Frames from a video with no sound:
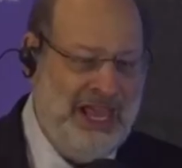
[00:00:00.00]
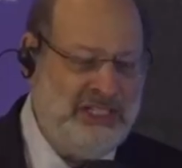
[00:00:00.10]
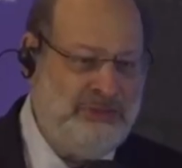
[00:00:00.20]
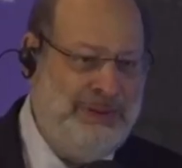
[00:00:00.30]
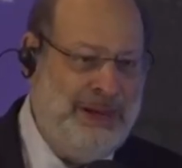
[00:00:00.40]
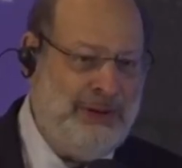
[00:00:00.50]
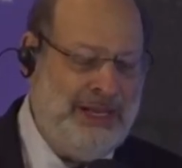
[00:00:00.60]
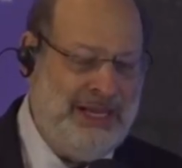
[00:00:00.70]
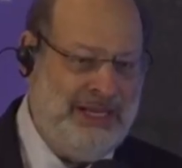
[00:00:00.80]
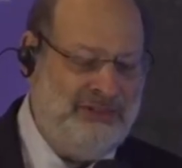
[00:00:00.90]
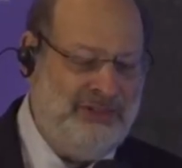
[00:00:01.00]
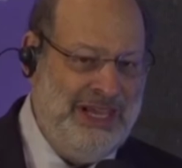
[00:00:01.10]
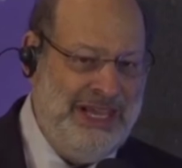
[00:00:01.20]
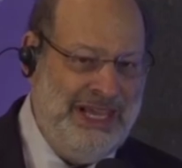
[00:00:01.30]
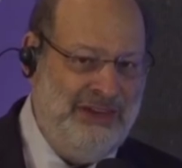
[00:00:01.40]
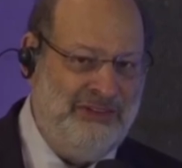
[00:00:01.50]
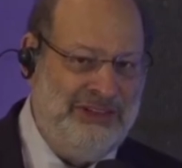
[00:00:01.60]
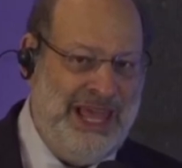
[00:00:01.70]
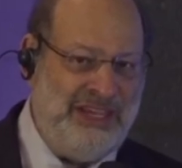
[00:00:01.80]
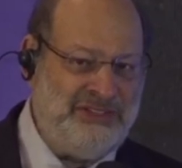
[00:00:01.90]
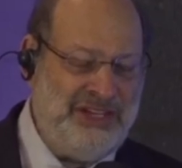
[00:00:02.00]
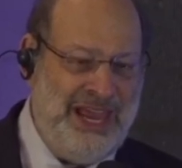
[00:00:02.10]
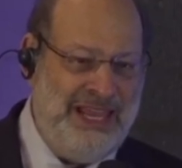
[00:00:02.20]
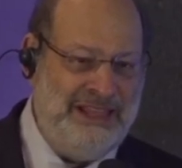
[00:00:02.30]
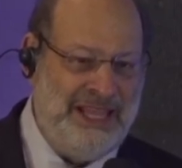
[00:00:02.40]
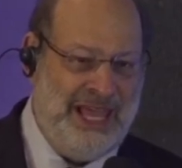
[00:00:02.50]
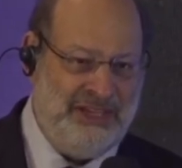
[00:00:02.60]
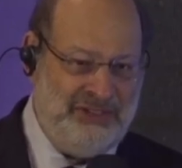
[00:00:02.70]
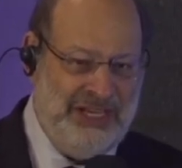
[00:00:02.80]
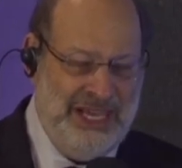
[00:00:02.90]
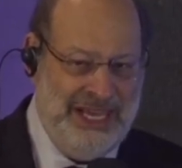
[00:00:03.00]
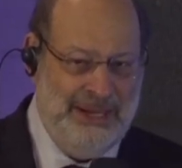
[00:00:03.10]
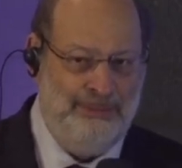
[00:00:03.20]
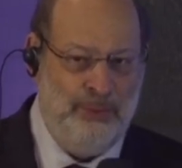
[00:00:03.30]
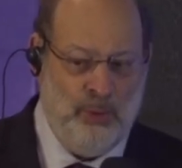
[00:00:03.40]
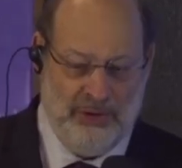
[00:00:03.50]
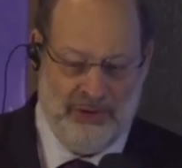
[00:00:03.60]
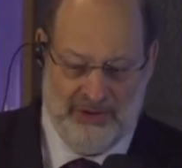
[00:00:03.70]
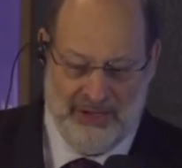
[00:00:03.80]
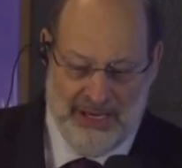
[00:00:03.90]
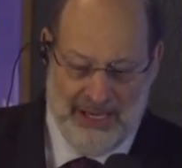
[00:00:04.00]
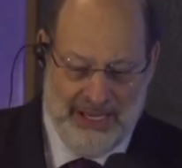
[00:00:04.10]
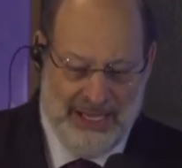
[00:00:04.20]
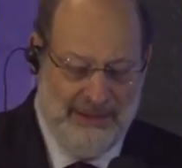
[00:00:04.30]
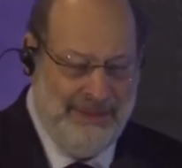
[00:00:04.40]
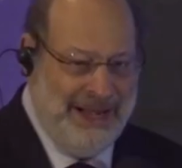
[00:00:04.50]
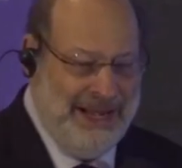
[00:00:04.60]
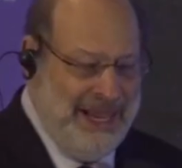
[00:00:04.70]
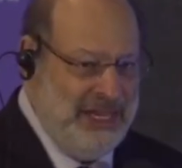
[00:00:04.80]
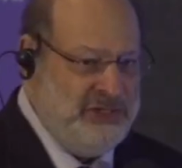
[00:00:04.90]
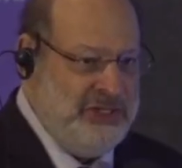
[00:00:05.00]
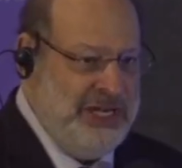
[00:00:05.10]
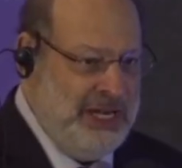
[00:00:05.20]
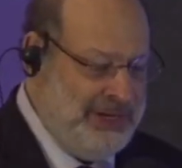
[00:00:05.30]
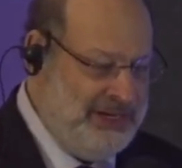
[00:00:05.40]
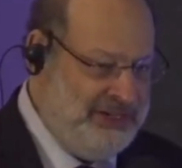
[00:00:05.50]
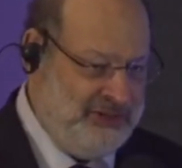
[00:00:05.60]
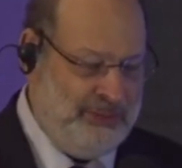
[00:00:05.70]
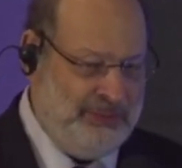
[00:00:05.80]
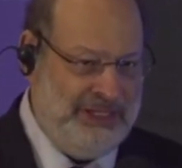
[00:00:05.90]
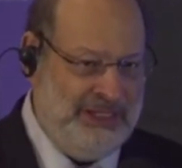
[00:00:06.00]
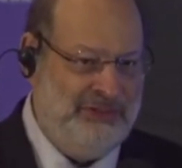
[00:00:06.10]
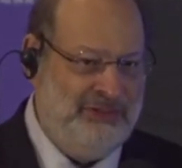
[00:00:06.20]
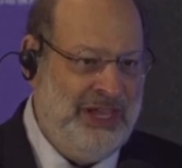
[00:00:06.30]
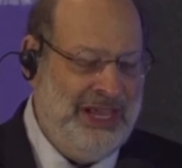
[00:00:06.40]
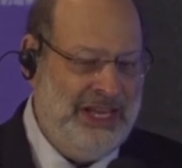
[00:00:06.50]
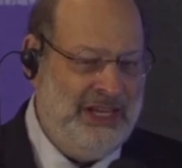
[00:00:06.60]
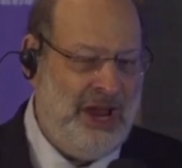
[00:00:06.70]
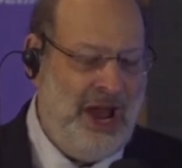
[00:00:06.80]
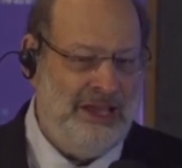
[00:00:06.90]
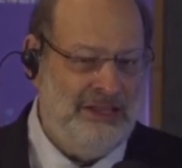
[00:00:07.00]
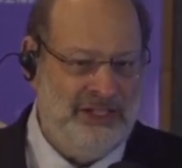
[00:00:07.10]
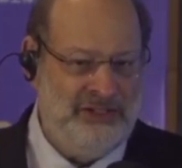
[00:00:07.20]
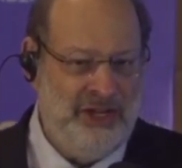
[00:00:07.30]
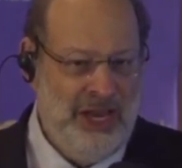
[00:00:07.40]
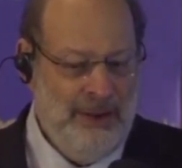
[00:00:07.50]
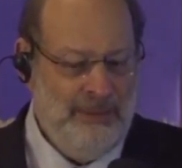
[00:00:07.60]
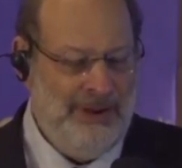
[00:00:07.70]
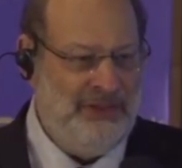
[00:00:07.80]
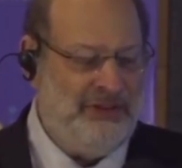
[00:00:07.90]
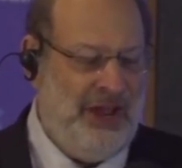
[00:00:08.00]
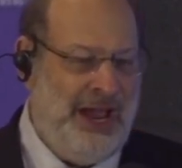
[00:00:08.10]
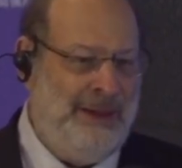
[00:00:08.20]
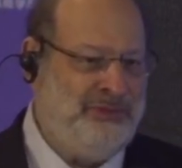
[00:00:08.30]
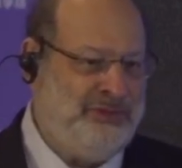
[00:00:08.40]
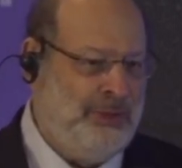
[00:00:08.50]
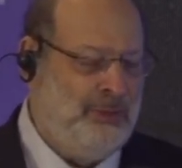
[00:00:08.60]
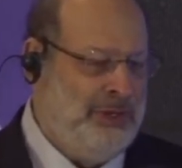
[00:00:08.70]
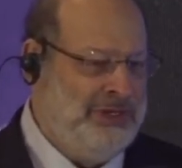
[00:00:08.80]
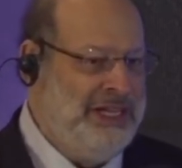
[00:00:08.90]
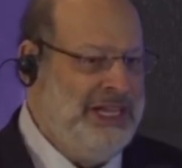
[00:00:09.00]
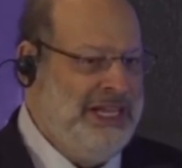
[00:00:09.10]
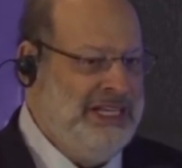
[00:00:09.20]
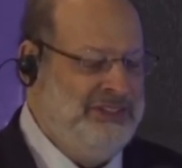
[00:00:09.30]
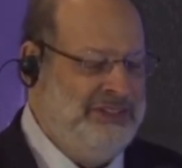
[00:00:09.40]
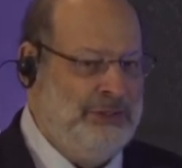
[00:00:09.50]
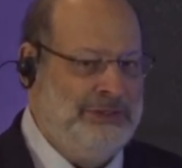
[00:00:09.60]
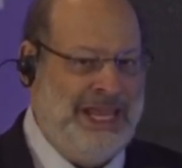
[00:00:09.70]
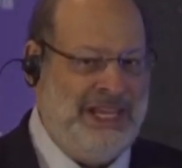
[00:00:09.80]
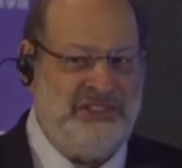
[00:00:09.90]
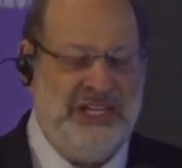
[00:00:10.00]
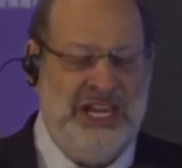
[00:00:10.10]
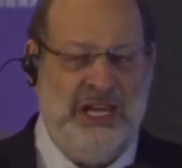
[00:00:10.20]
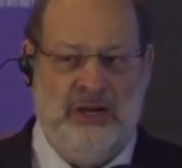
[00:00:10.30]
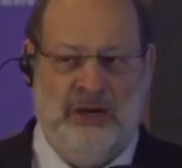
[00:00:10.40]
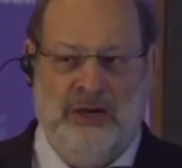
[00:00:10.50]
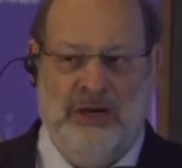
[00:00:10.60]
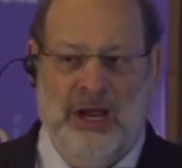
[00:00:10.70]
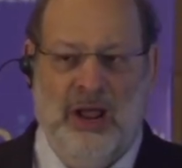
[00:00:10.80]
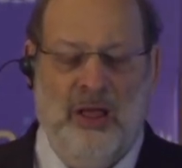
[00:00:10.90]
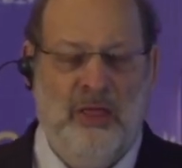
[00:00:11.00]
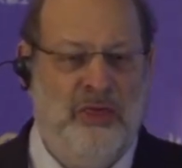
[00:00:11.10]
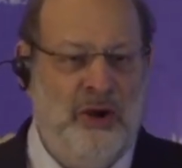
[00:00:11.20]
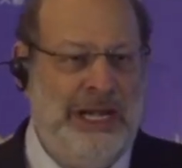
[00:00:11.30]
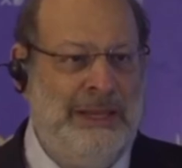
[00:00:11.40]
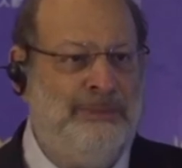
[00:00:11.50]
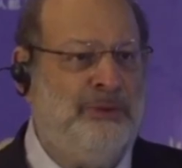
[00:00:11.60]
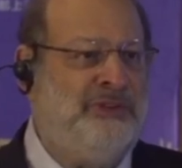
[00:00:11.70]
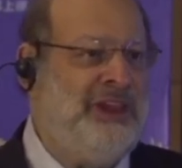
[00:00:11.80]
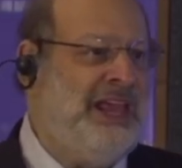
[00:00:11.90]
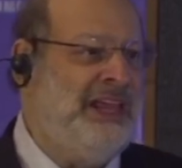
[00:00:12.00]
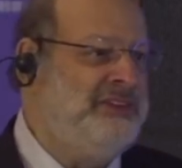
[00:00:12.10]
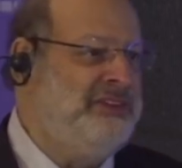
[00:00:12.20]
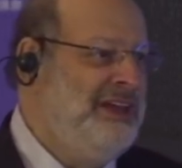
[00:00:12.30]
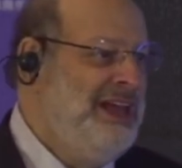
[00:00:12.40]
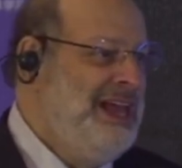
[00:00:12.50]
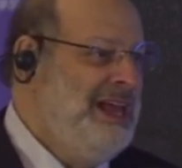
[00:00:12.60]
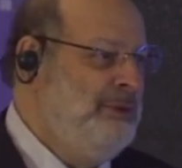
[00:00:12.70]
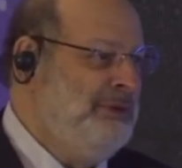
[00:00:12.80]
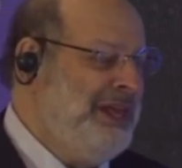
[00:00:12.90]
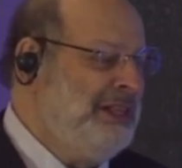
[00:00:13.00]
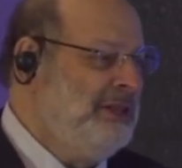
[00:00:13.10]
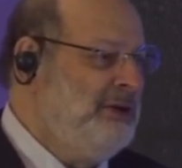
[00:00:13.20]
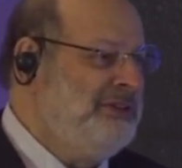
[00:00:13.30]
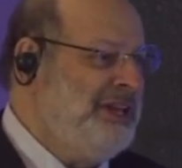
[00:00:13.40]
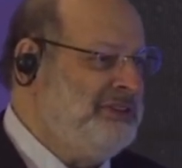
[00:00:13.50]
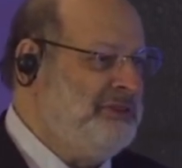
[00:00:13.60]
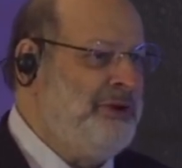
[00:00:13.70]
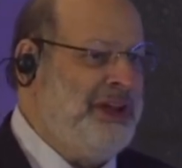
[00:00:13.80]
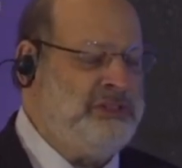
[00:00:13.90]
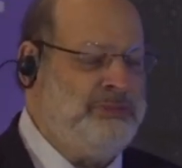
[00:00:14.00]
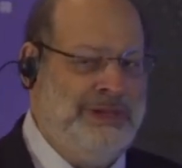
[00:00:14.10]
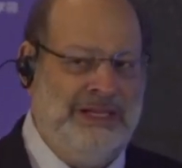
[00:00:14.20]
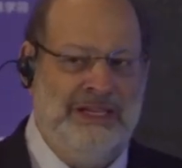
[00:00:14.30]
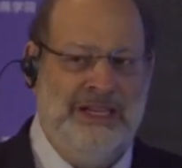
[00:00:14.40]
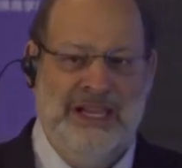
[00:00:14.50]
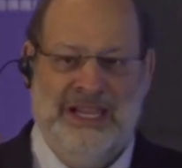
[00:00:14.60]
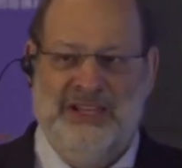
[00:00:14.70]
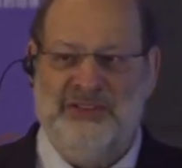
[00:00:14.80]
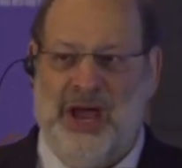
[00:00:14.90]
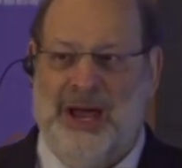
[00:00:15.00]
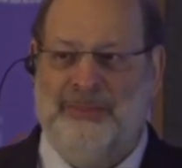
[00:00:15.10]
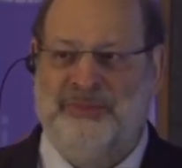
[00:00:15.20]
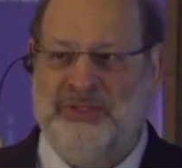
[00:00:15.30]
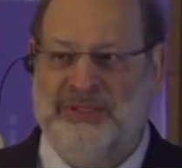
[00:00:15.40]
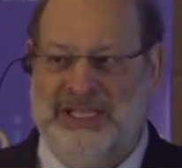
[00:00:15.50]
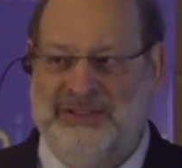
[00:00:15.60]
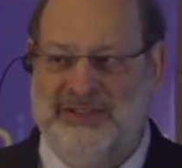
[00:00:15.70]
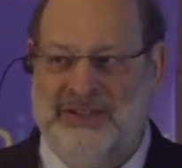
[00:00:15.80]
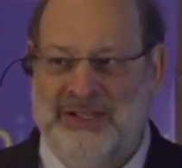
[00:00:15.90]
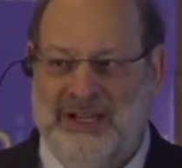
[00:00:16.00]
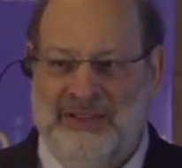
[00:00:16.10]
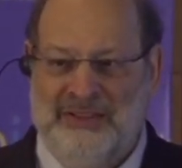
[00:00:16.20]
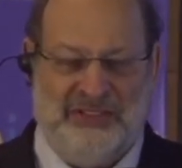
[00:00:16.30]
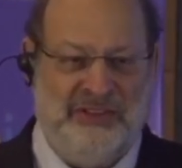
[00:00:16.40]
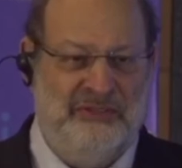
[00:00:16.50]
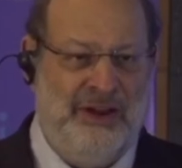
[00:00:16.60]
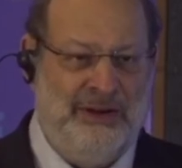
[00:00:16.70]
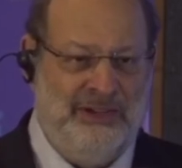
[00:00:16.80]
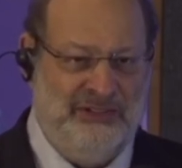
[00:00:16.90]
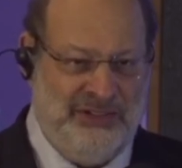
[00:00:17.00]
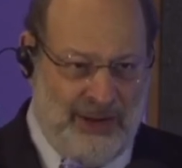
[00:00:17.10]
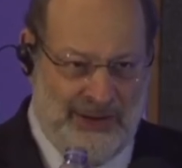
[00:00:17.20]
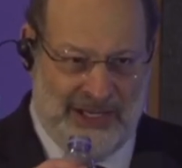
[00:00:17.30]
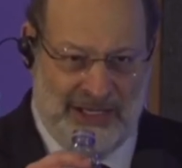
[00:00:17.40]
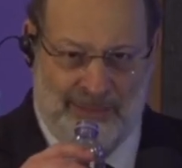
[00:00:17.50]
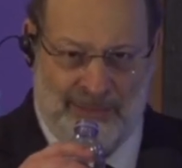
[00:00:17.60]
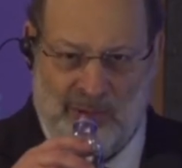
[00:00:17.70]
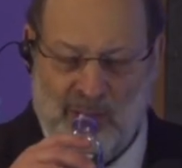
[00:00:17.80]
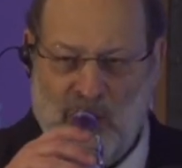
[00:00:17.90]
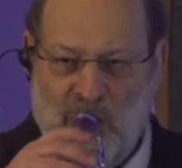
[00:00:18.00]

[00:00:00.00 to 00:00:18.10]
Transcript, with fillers: experience is less and less important. In many engineering disciplines in college, by the time someone is in their last year, 30% of what they learned as a freshman is obsolete. That's a very scary number.